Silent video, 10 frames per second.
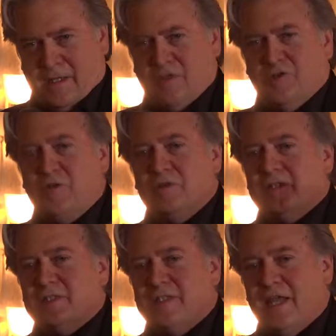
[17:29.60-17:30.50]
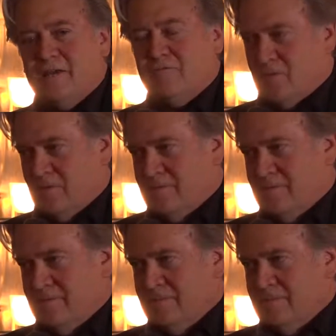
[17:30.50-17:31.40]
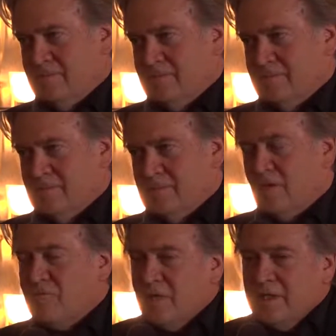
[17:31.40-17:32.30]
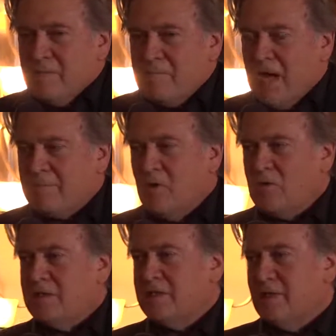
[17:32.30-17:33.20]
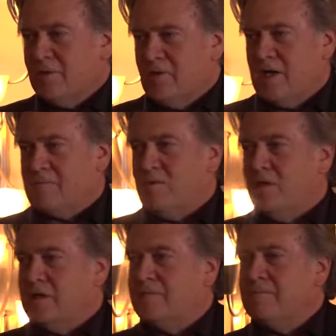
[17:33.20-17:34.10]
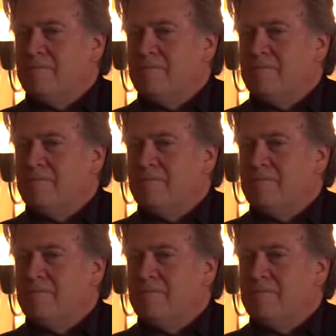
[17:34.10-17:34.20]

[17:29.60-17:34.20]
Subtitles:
and too disdainful of really the backbone of the Democratic Party